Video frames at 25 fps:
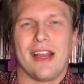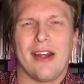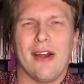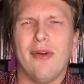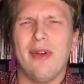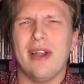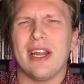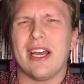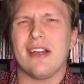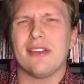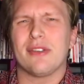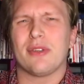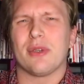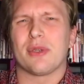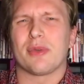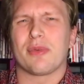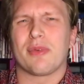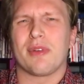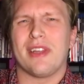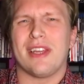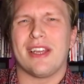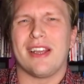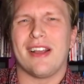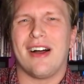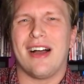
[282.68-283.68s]
You know what else was
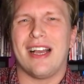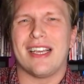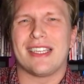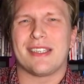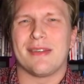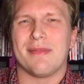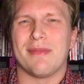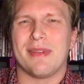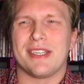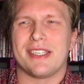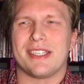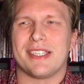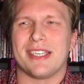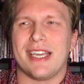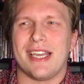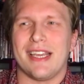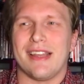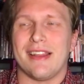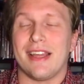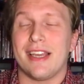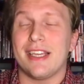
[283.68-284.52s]
really awesome to see?